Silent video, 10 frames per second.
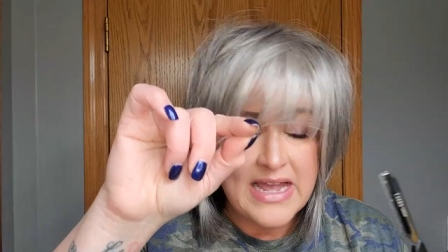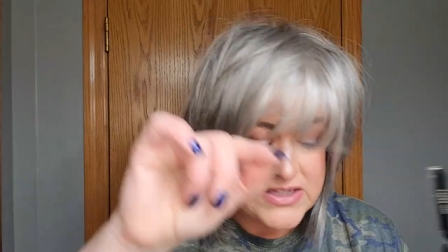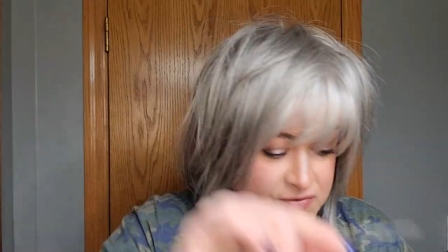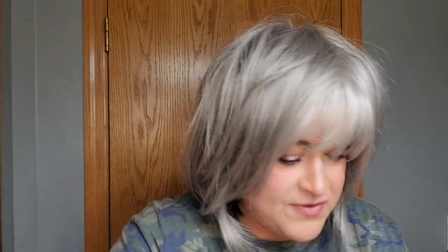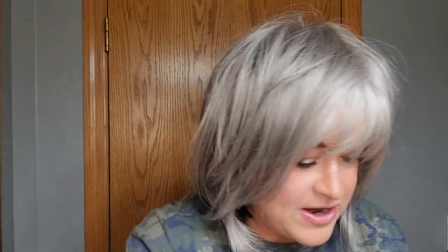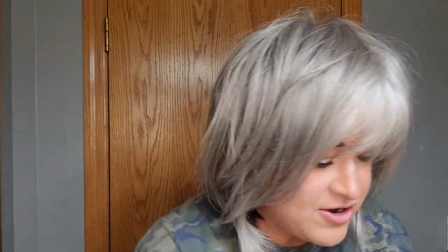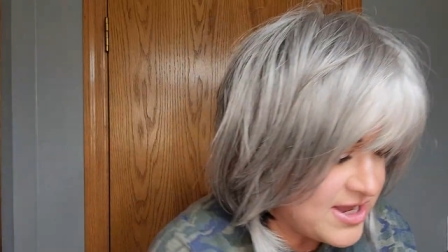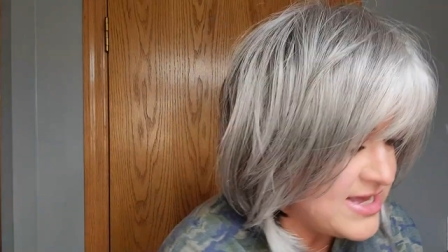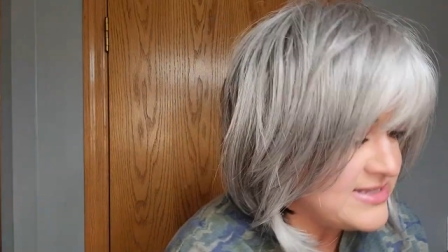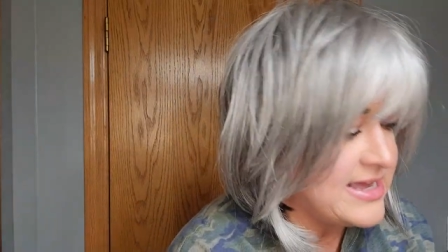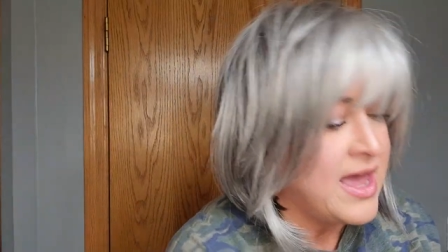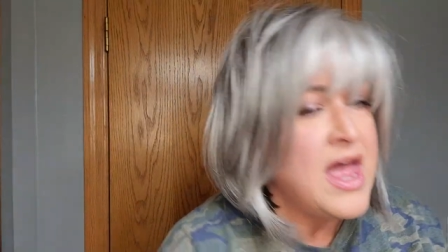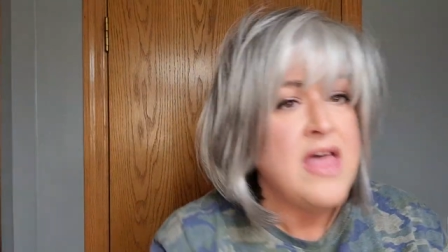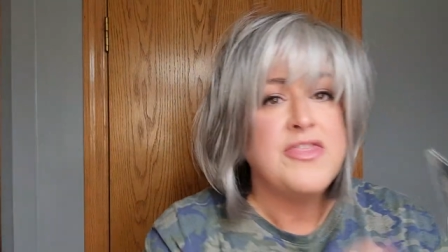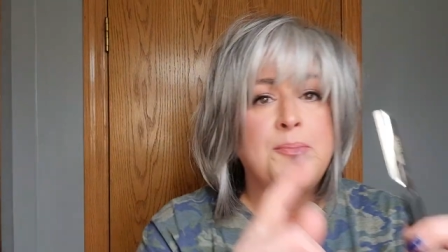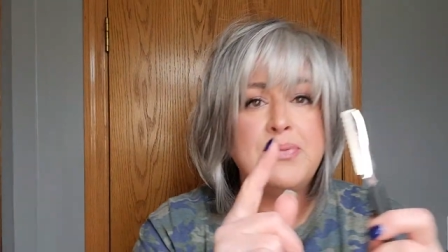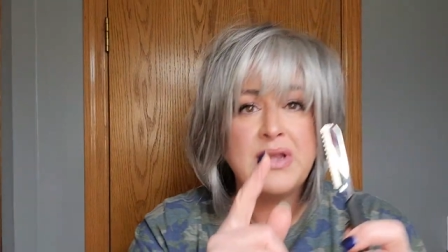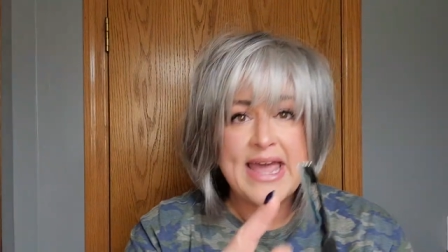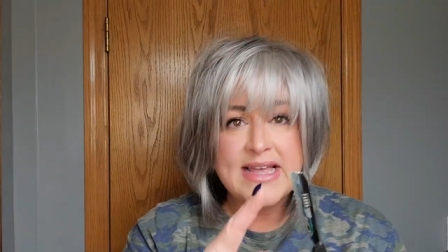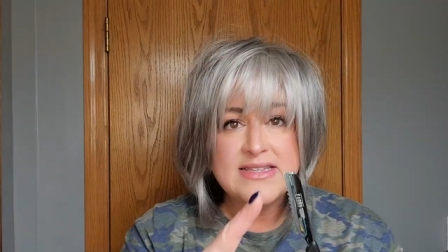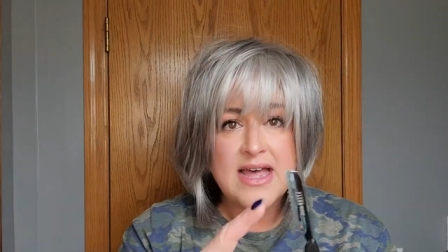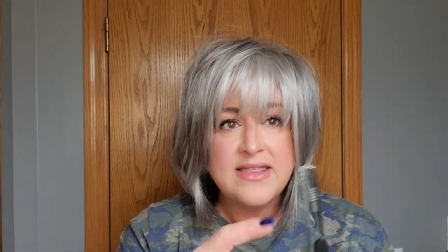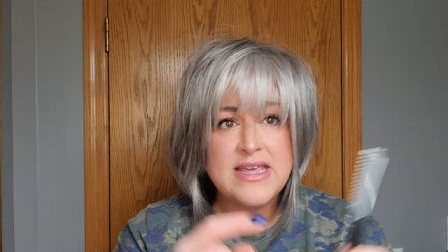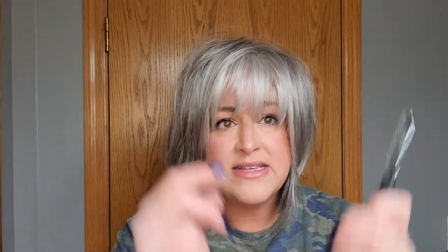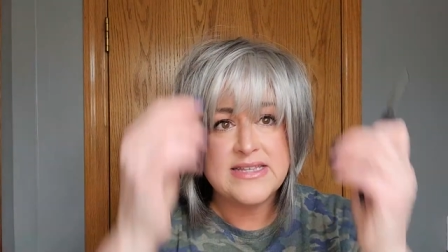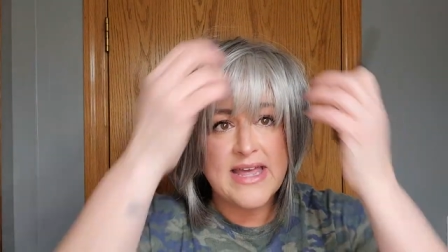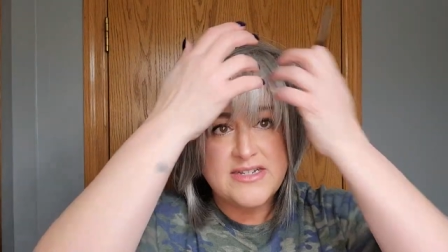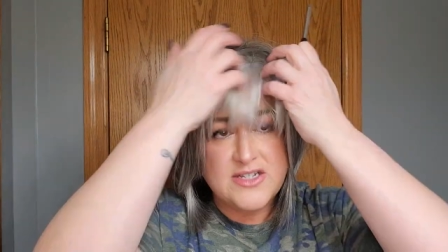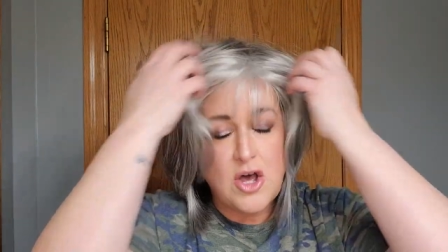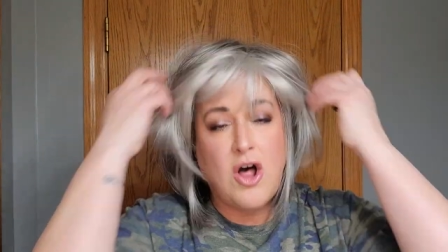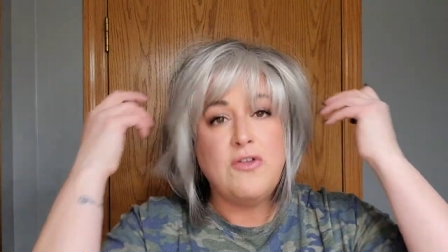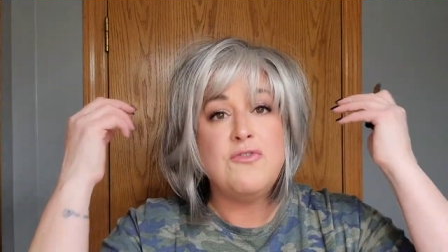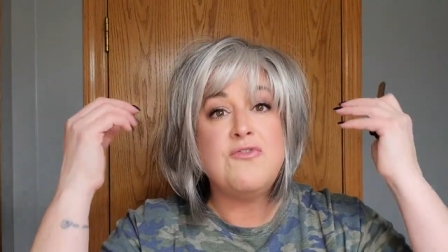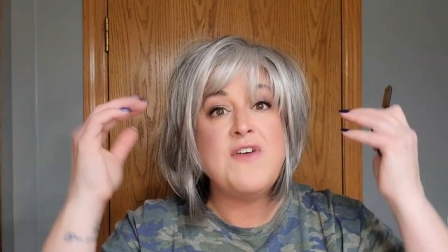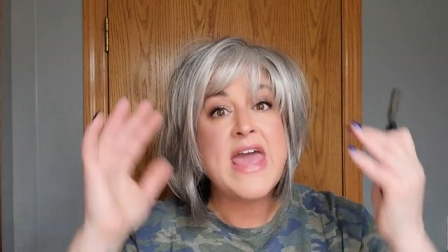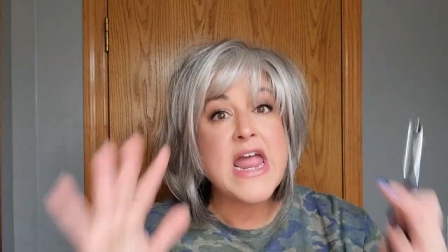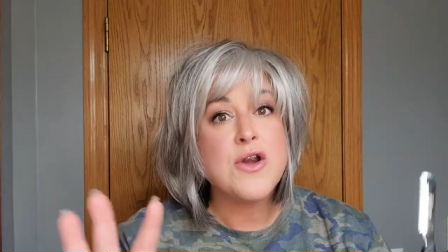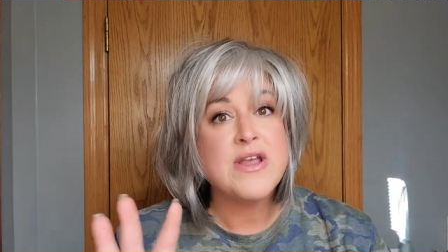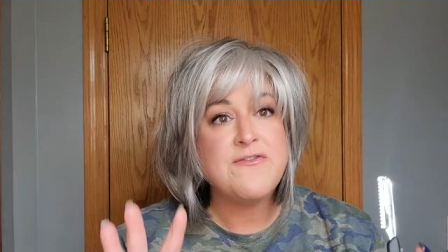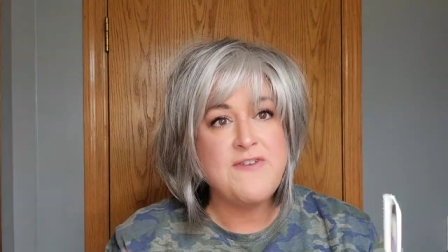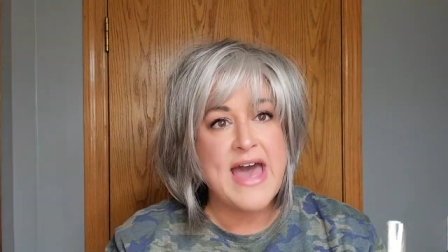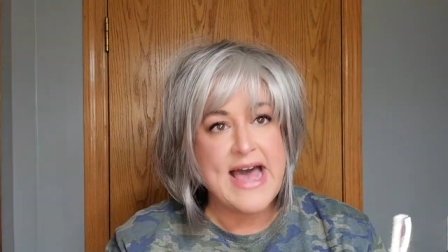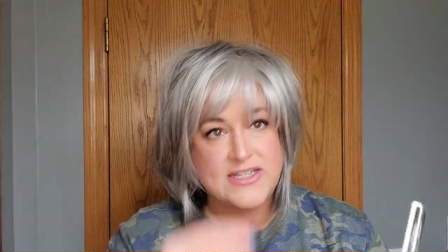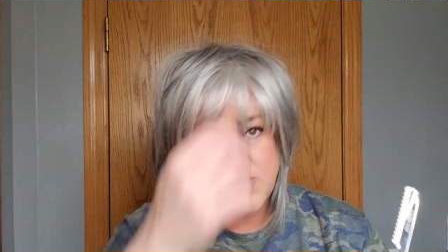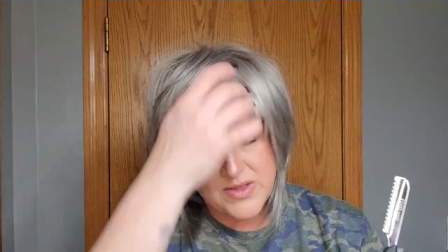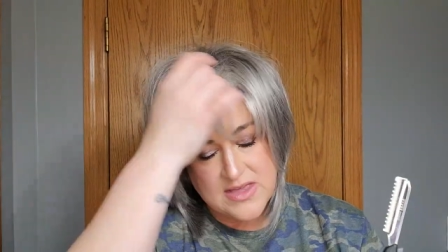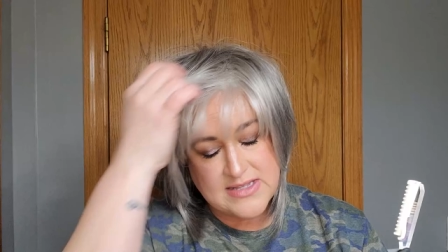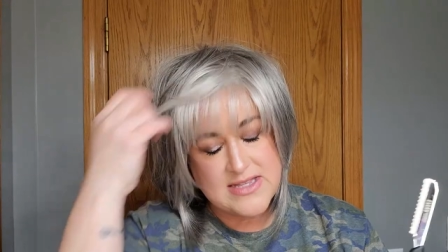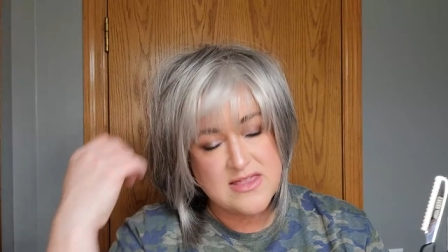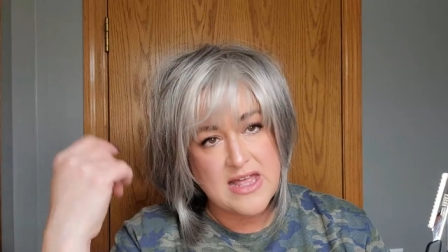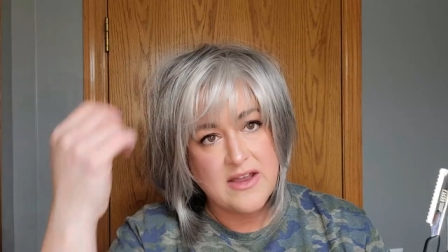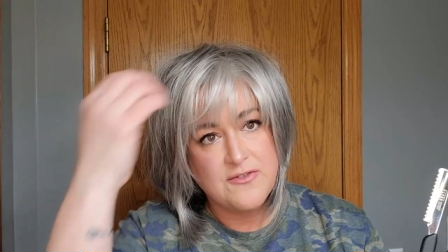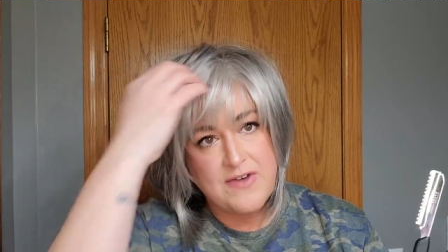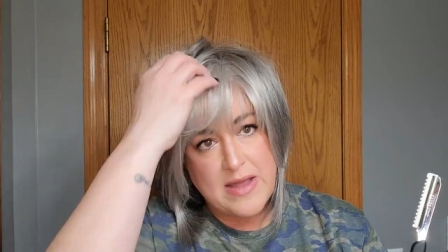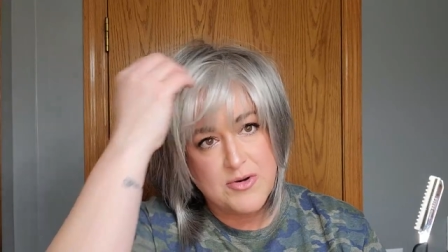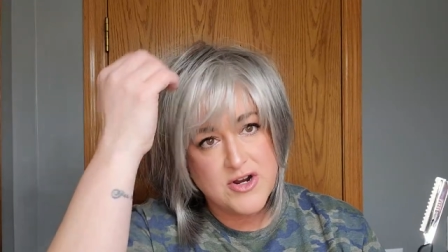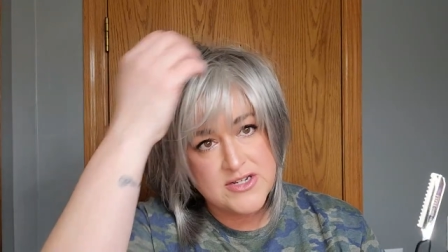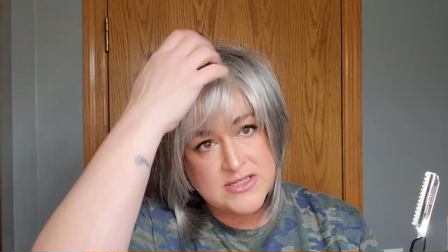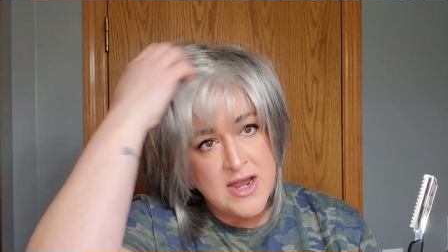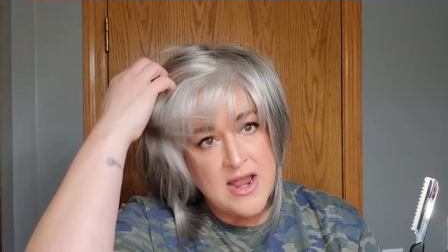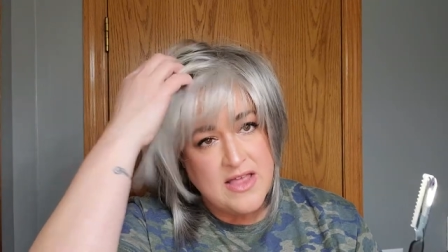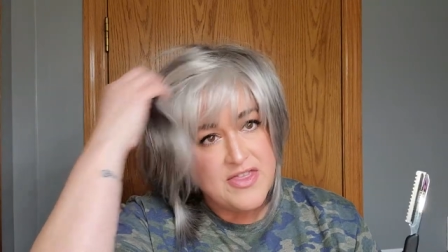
It's very easy. The blades on these get dull very fast with these synthetic fibers.